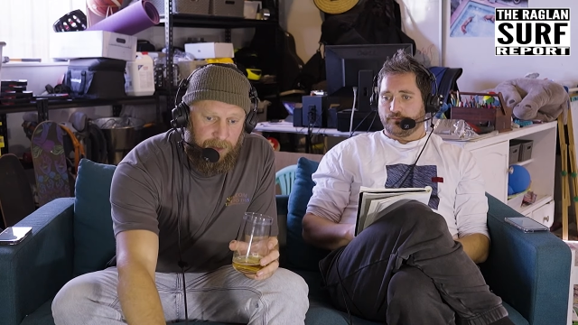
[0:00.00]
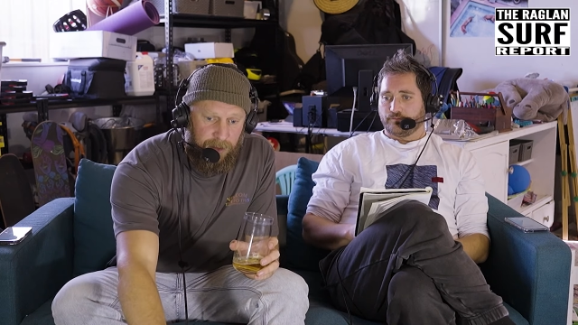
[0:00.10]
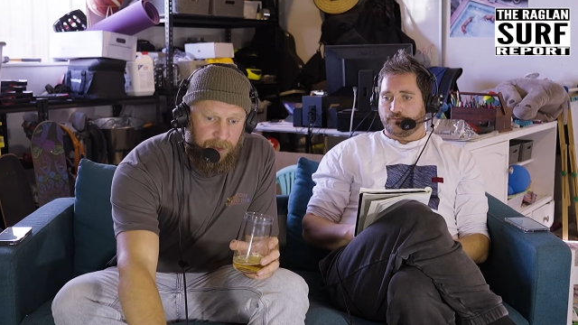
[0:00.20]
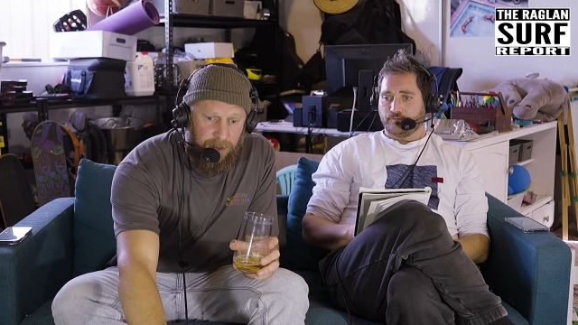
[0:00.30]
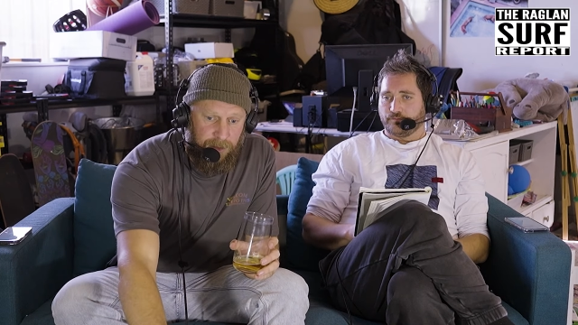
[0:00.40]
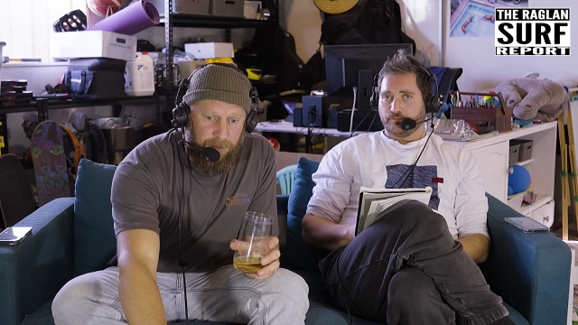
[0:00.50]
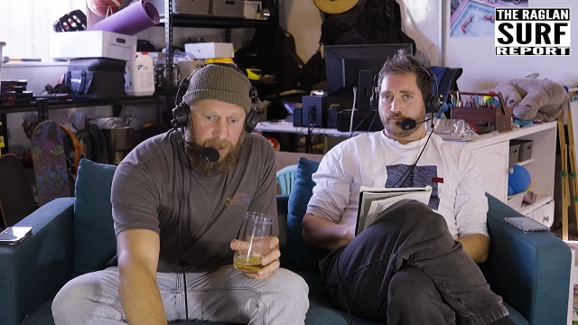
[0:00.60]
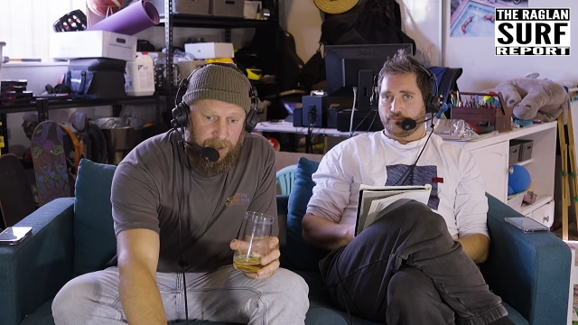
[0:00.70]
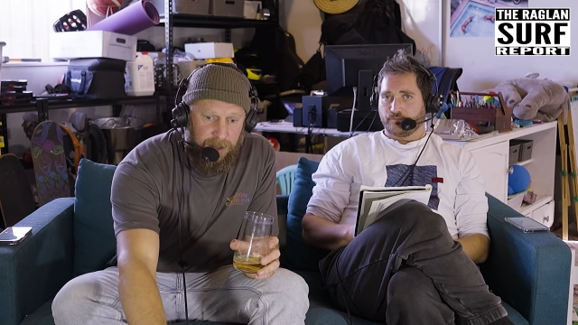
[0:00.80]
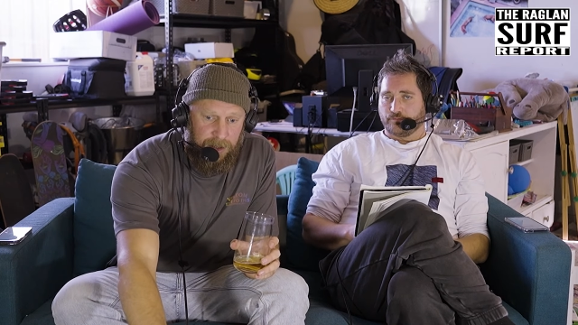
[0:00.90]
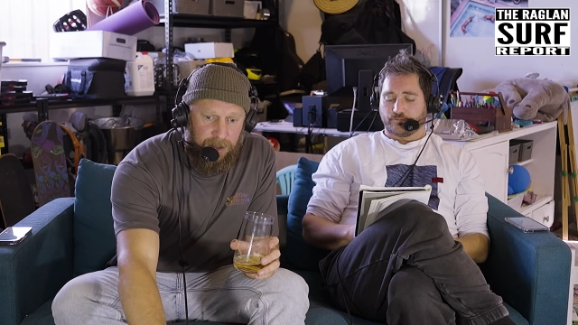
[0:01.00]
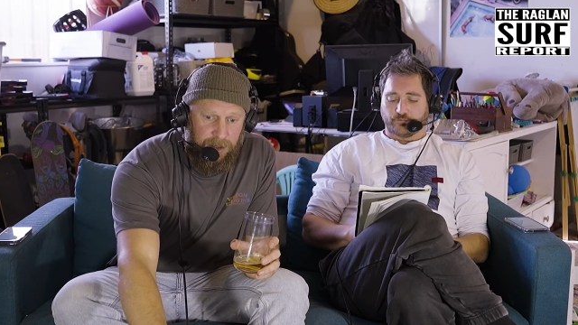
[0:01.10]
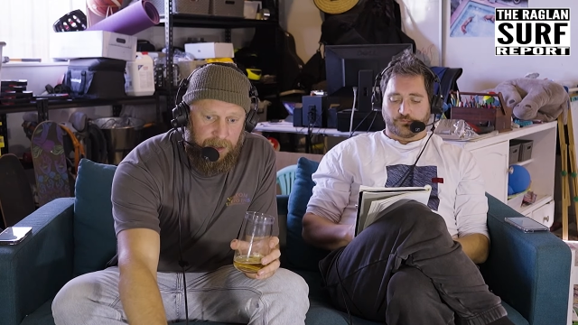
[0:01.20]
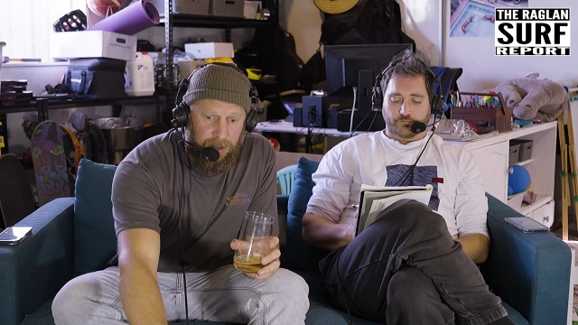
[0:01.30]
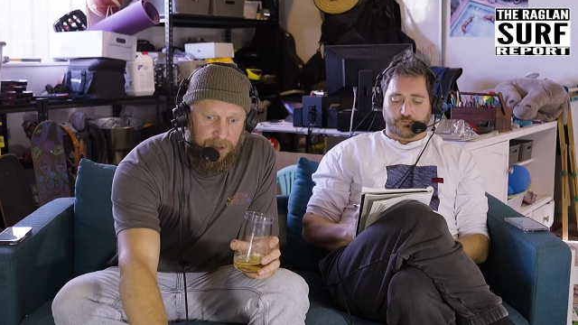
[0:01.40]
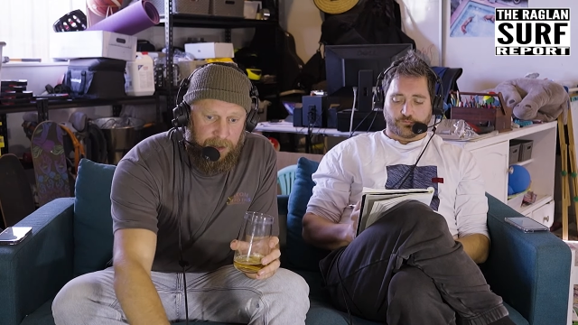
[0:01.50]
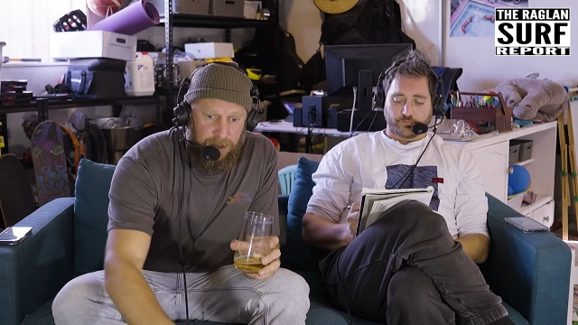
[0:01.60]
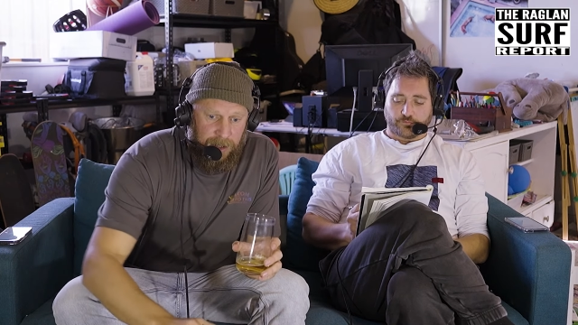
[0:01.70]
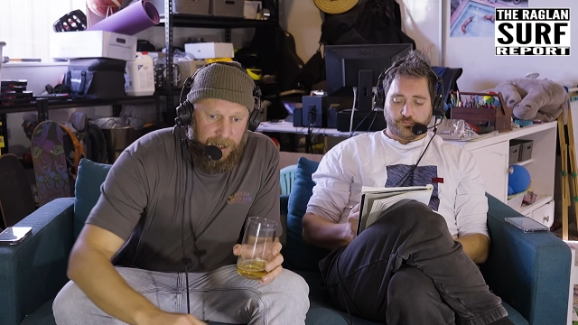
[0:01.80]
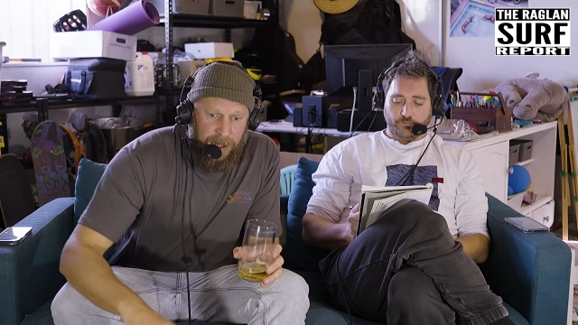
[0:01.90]
Speaker 1: Um, and then
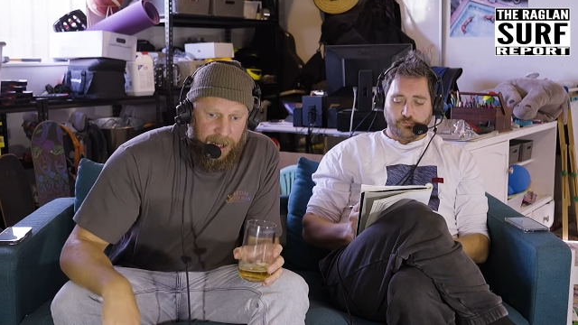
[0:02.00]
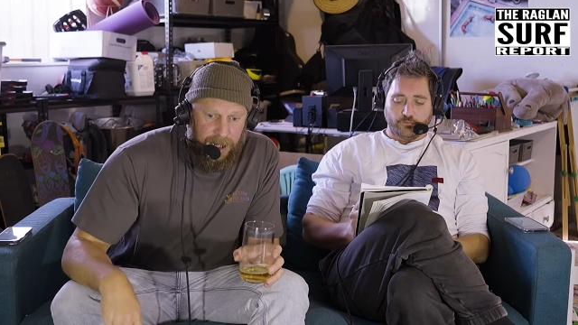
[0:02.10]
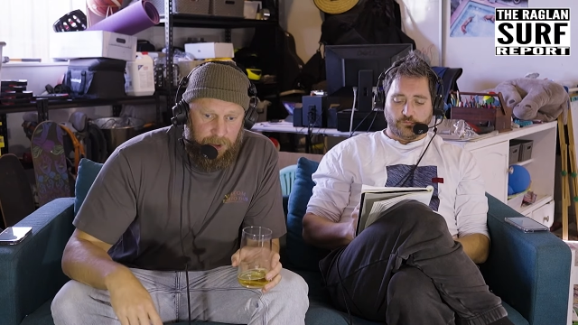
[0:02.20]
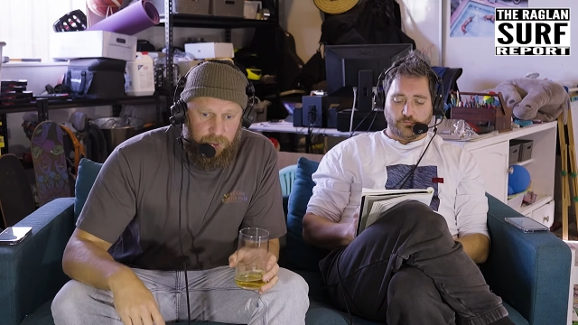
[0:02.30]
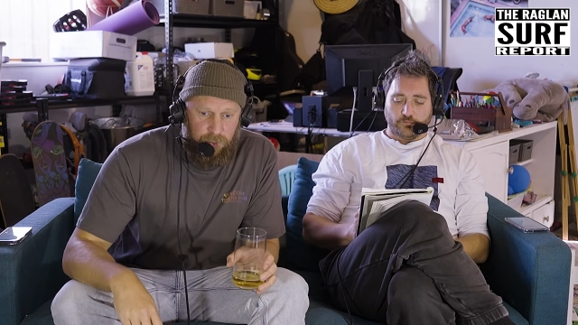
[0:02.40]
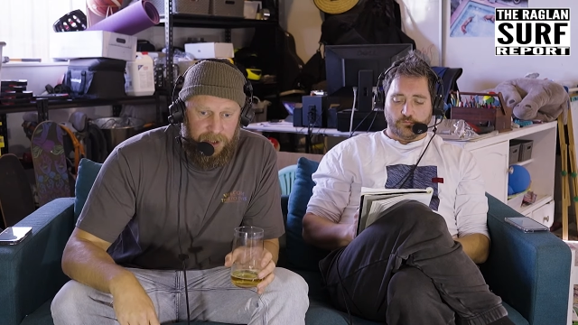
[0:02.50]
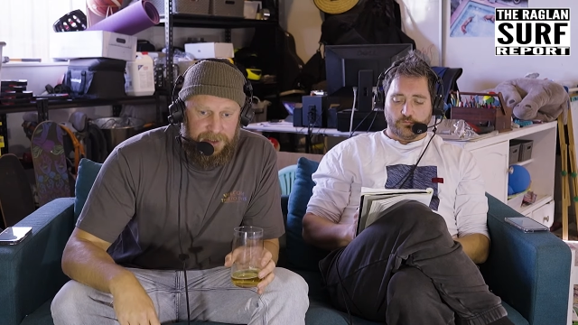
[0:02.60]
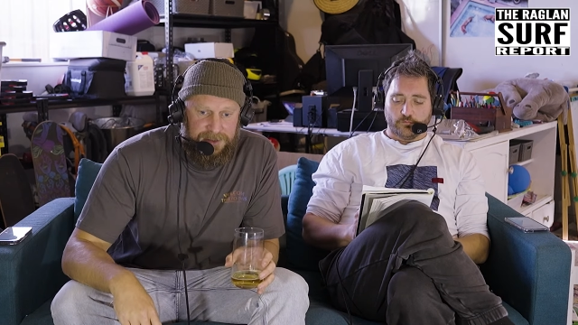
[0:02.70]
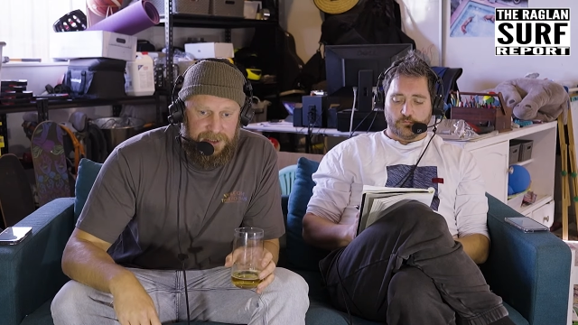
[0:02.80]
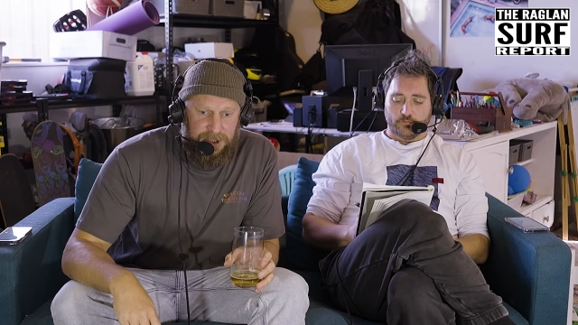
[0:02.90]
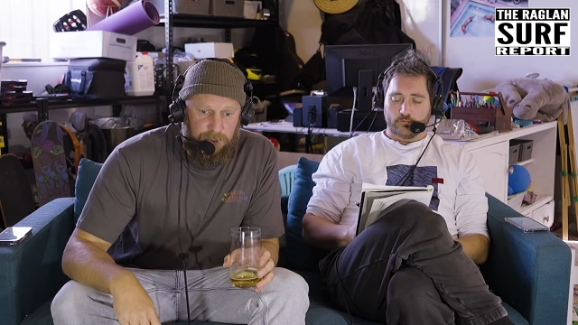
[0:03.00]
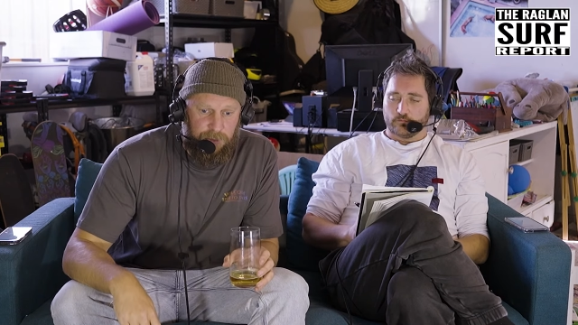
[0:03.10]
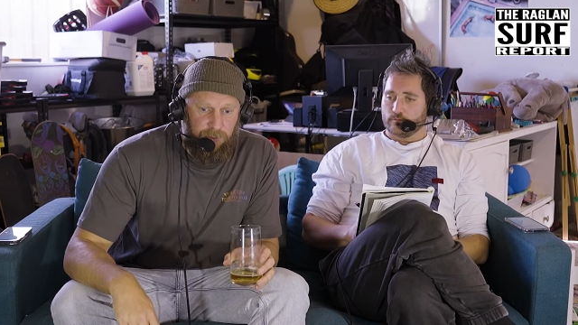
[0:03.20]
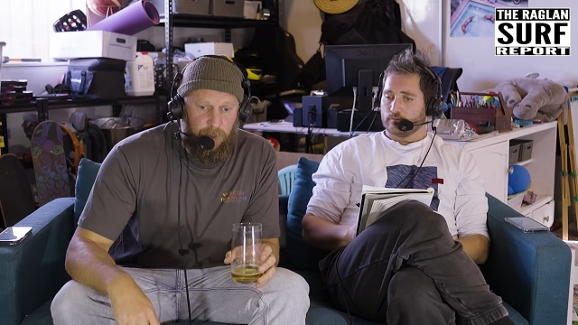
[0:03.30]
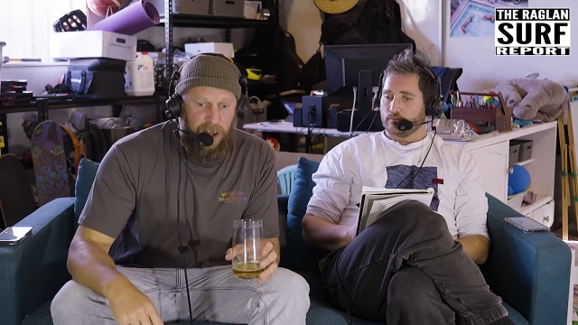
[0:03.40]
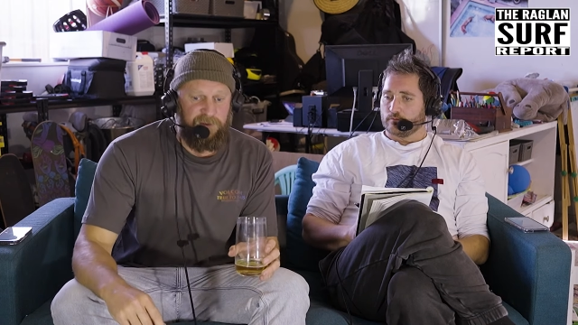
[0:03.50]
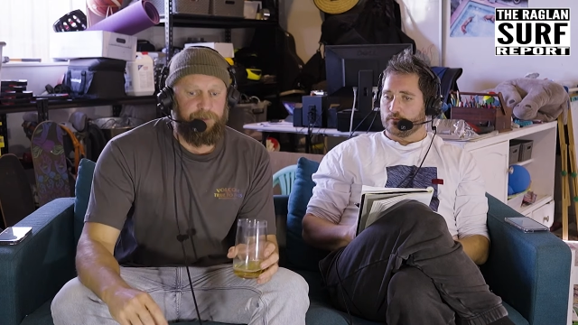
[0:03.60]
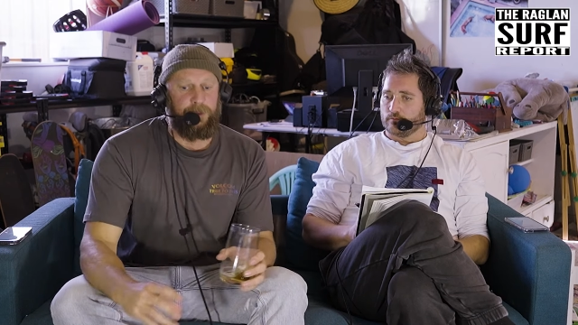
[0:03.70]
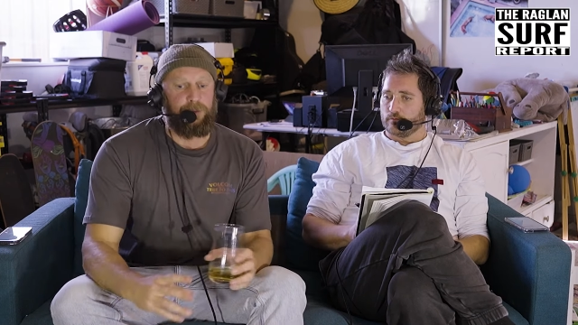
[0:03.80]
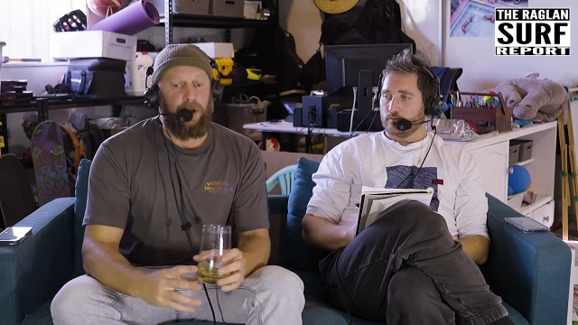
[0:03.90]
how do I deal with
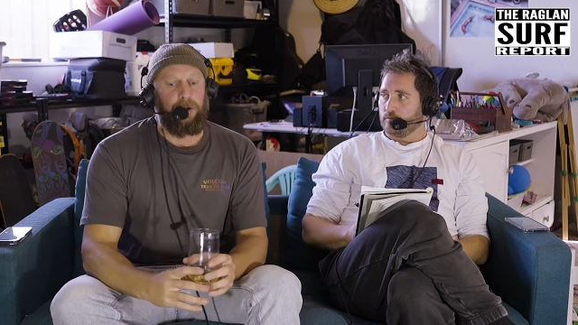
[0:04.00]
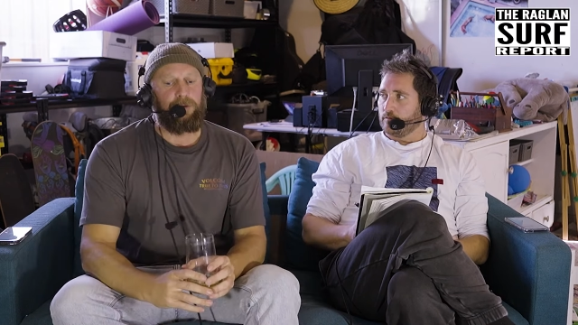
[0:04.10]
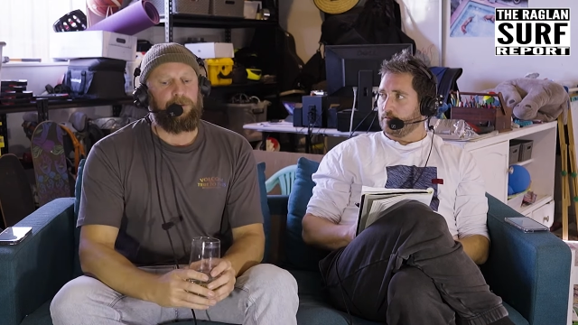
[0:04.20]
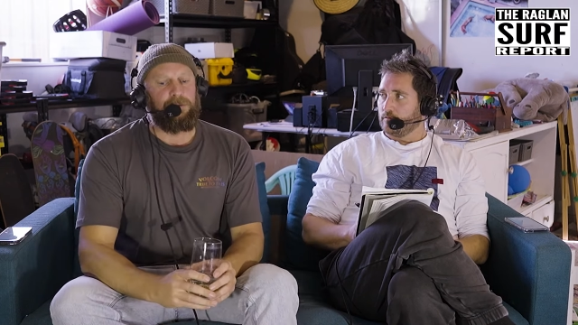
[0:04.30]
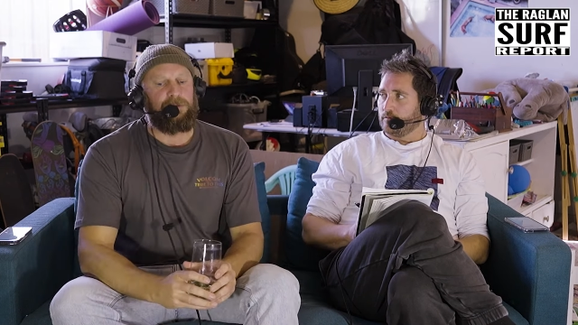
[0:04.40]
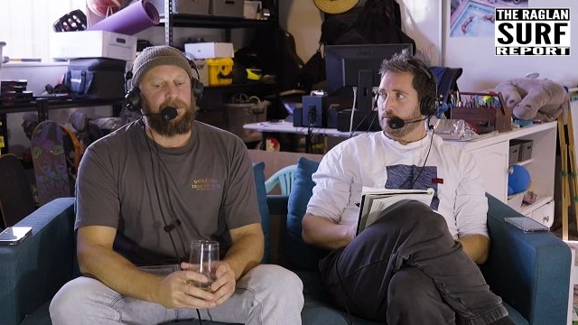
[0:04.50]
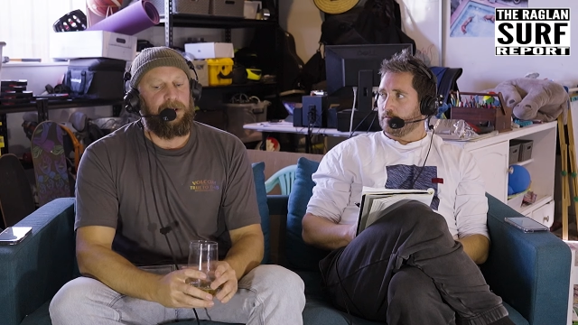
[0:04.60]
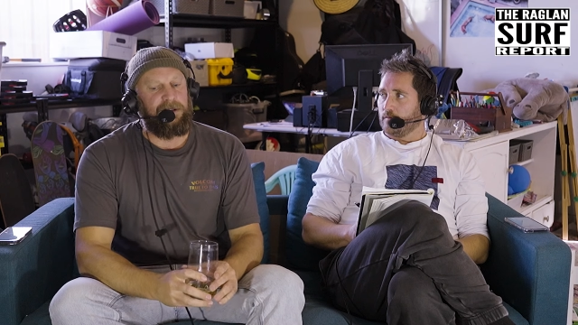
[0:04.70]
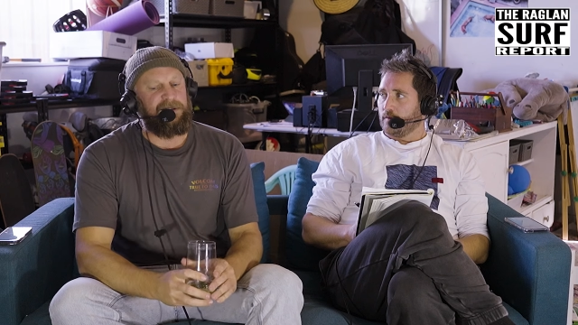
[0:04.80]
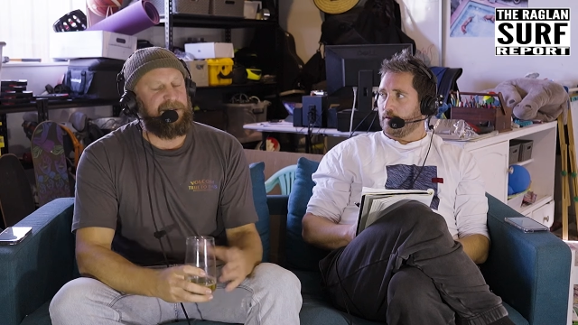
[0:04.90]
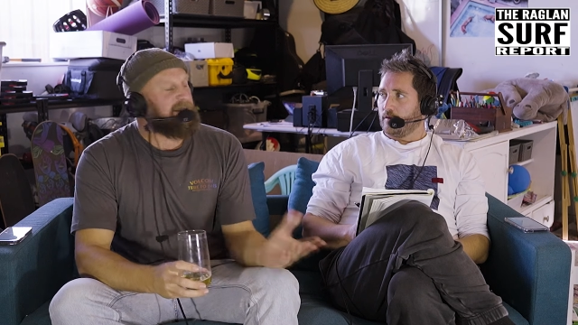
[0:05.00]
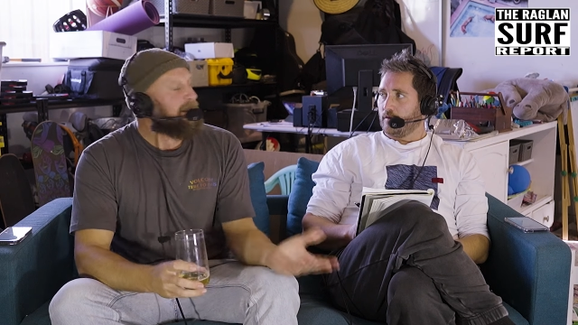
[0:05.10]
wave pool locals? And this is